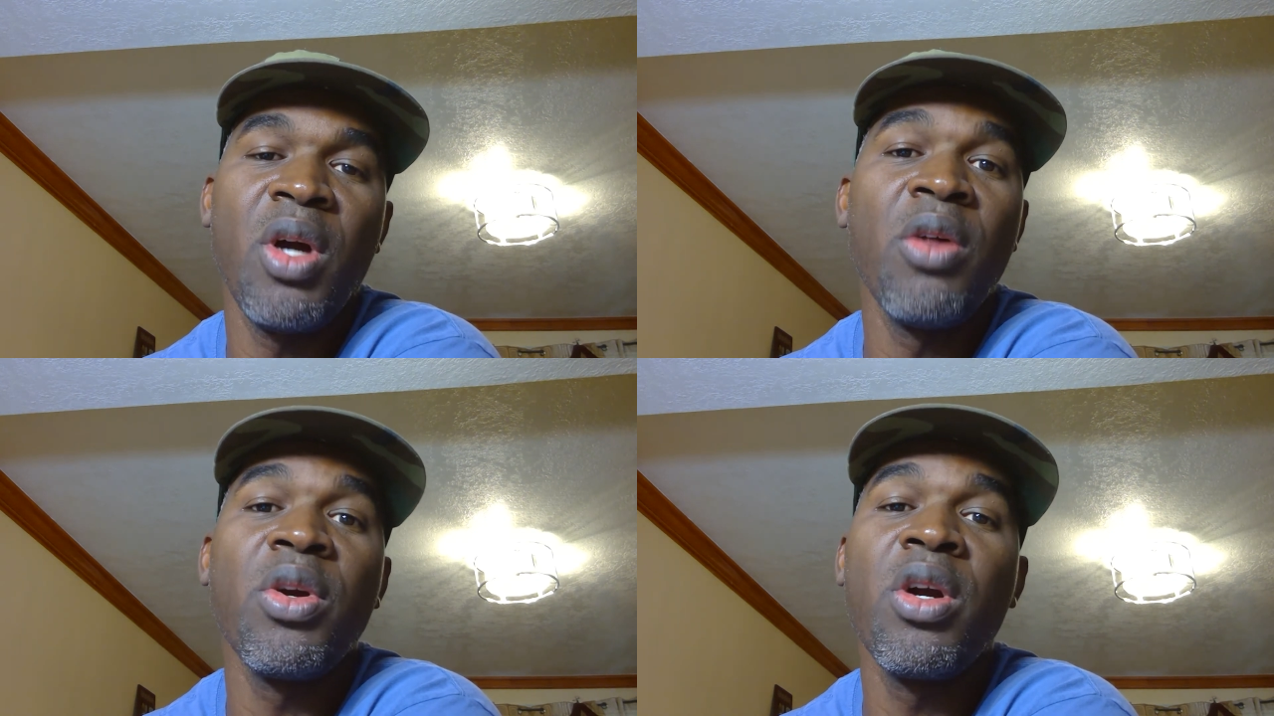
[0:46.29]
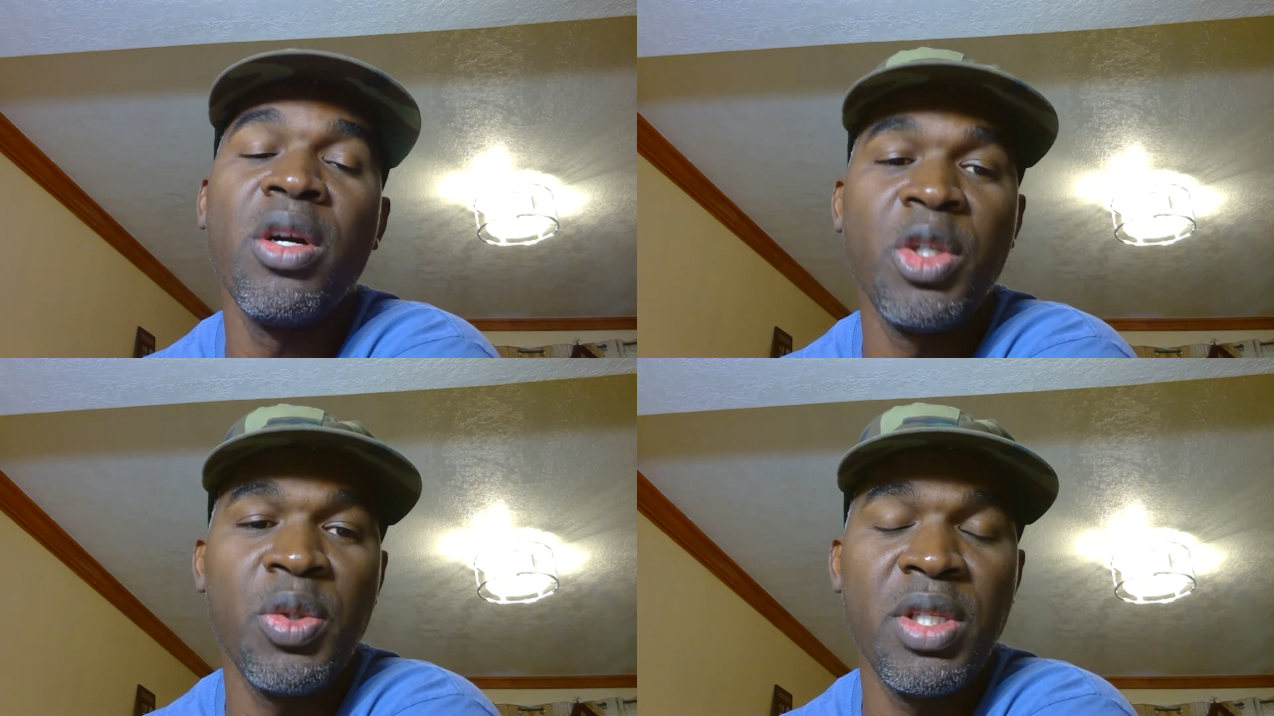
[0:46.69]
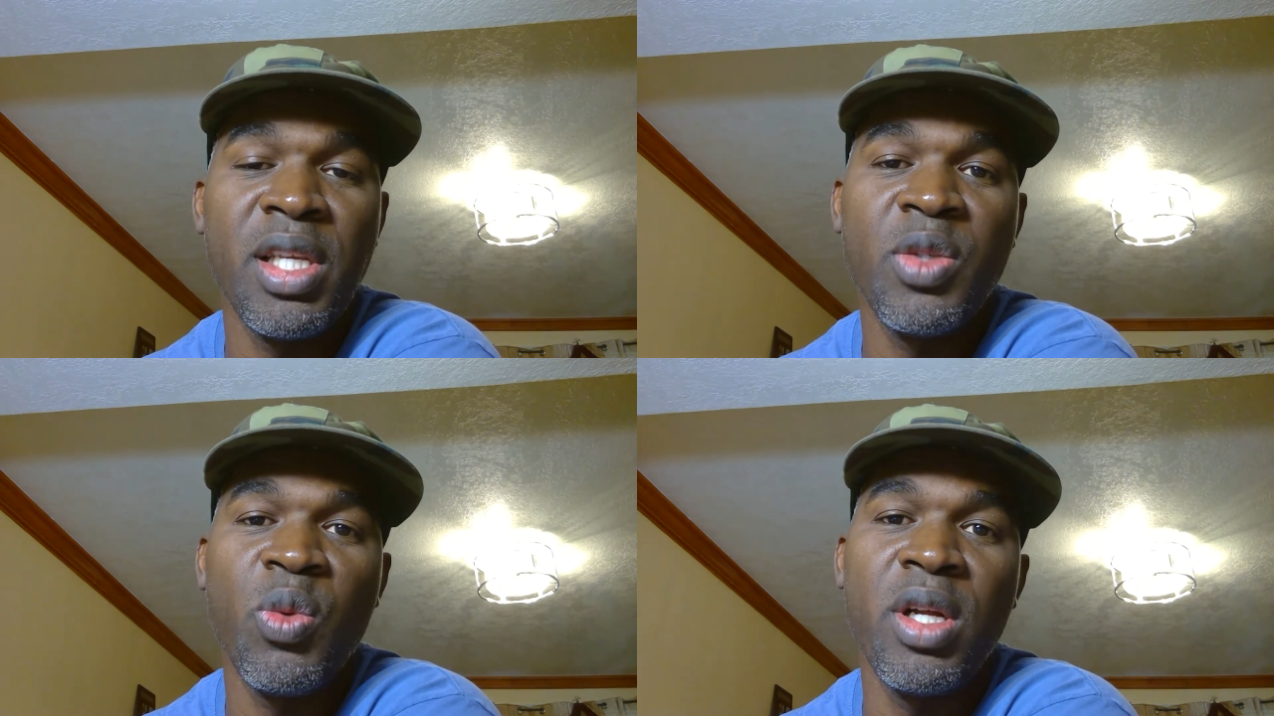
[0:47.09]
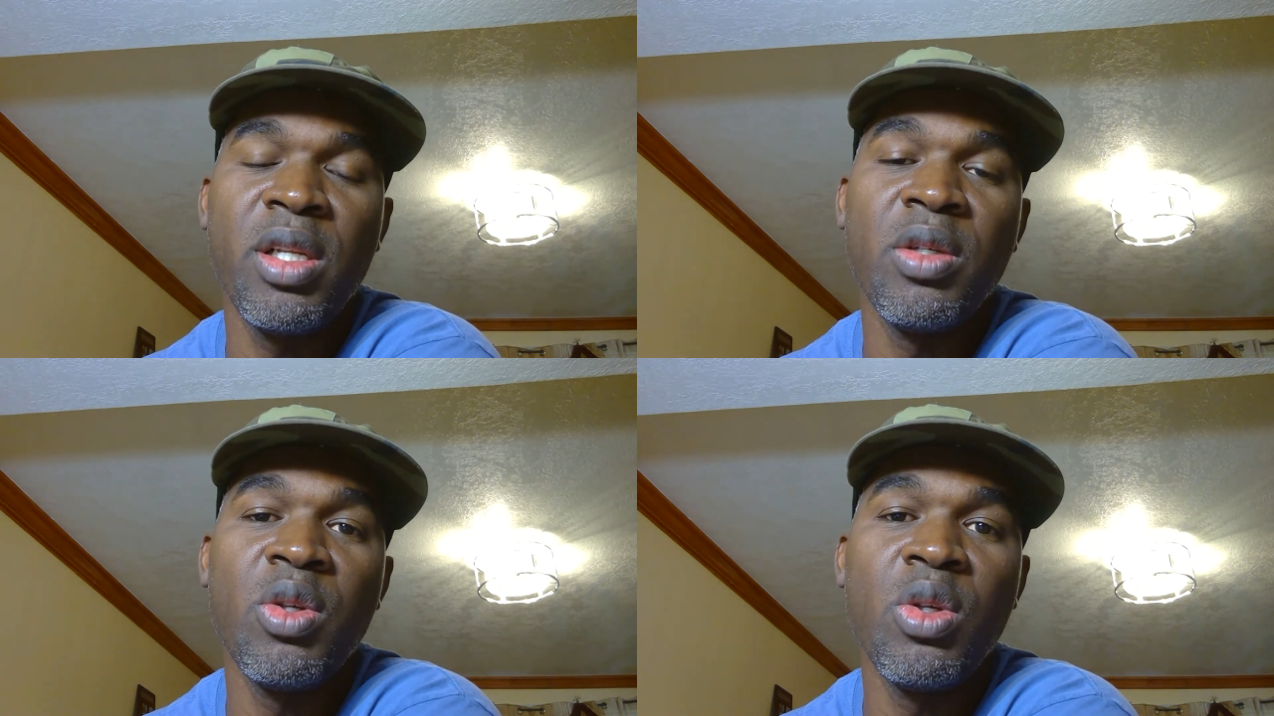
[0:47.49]
other countries as
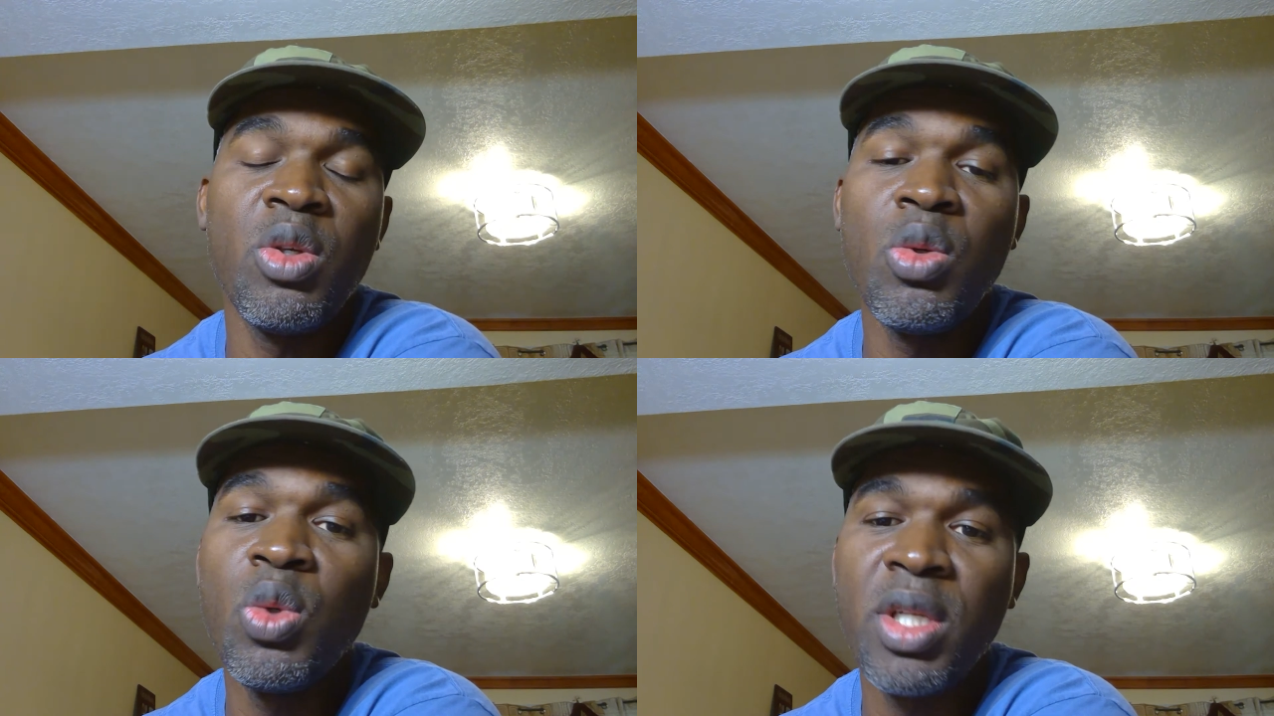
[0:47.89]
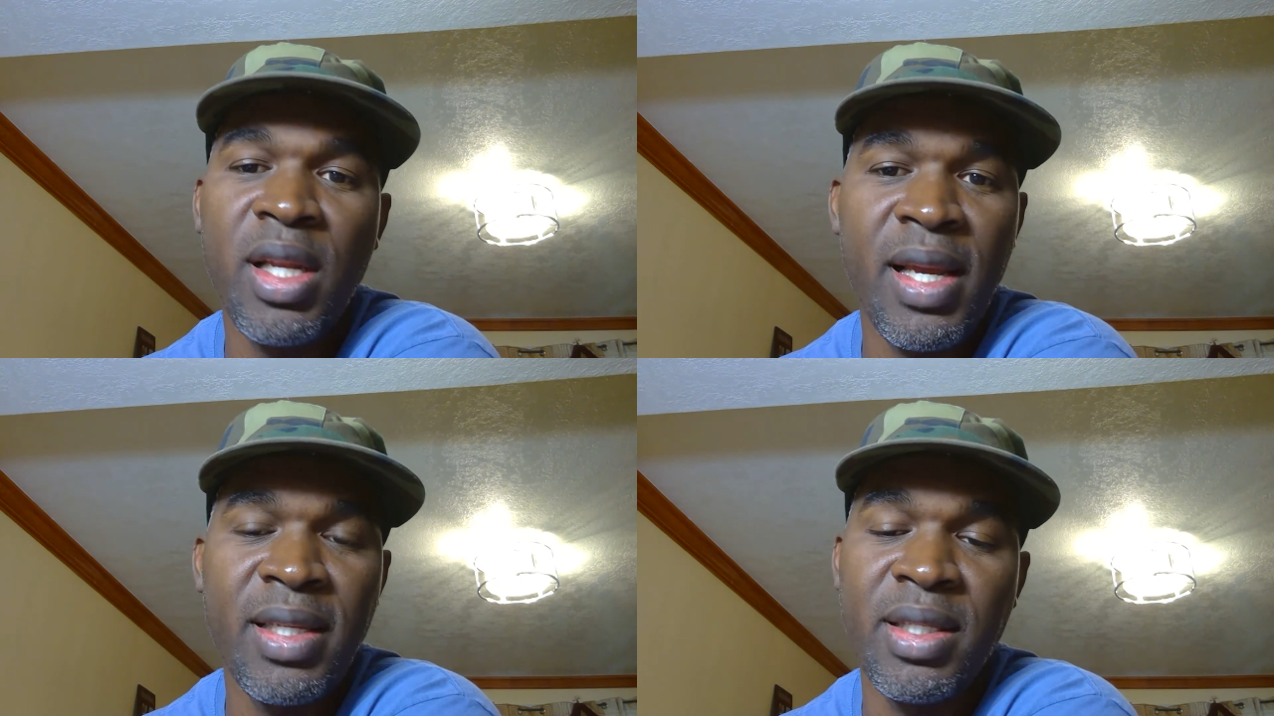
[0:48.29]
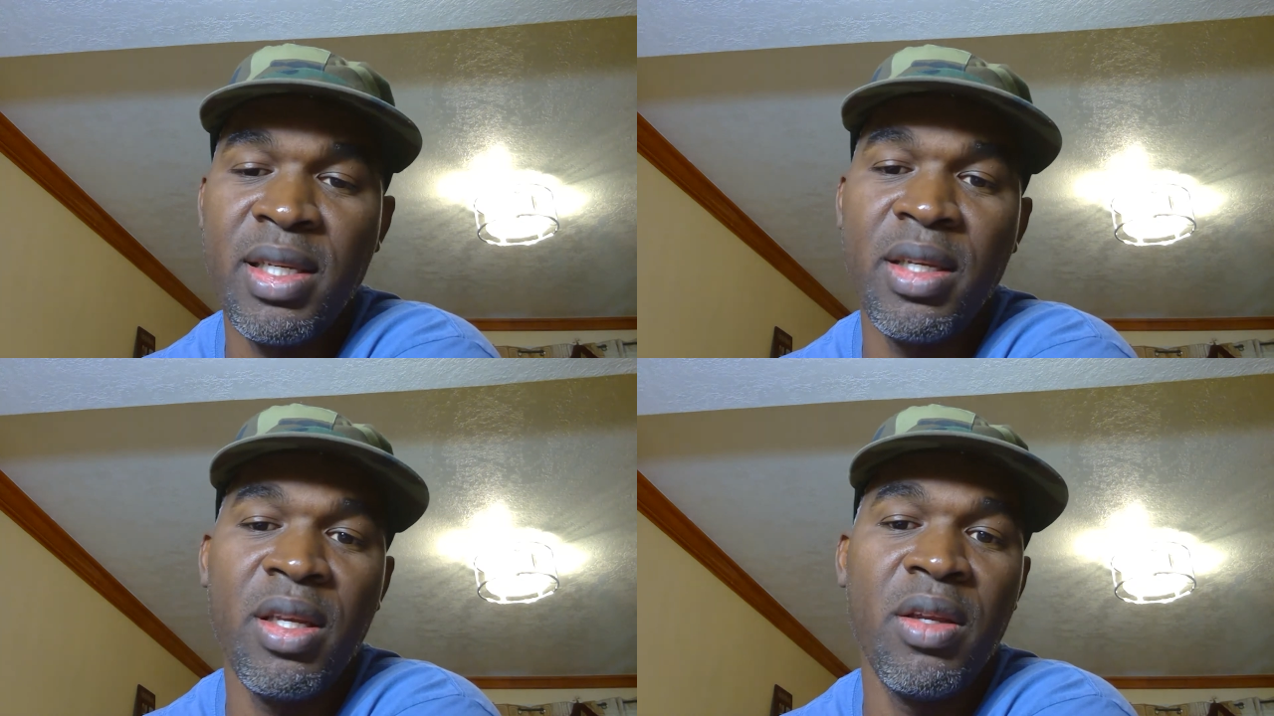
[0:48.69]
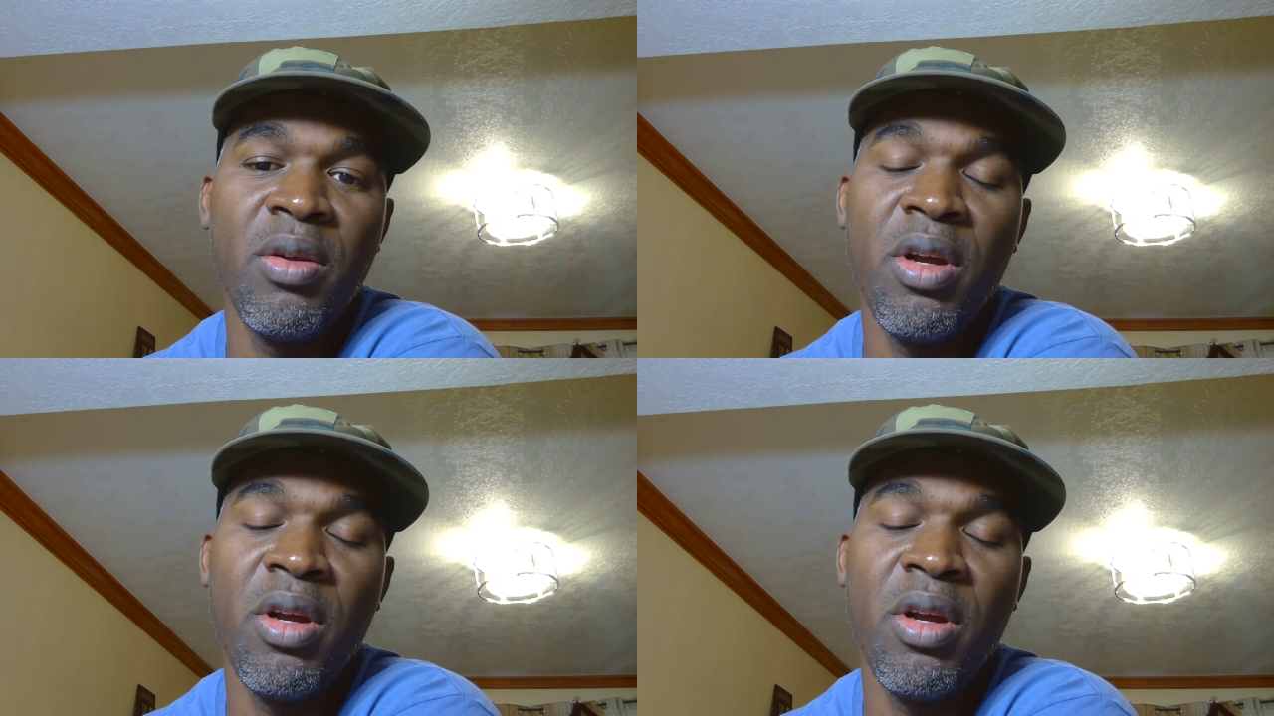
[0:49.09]
well utilizing